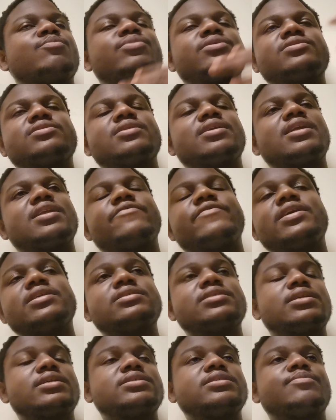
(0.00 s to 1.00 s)
on personal
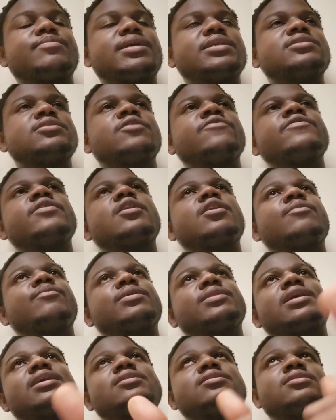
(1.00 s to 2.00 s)
evangelism myself,
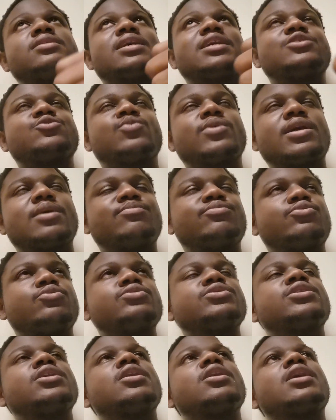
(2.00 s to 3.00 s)
but that's one
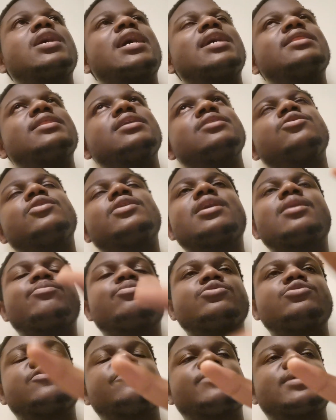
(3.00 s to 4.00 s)
approach. And then the other
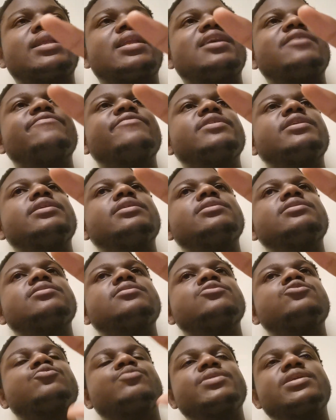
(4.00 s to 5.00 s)
approach of my life
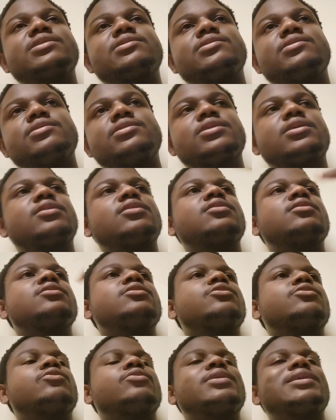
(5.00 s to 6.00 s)
is to be a teacher,
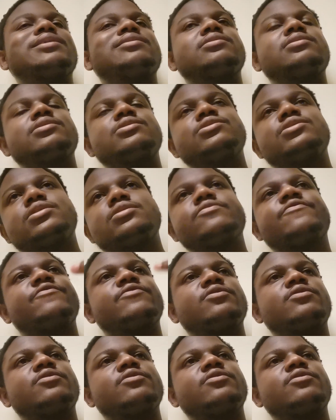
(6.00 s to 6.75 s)
in teaching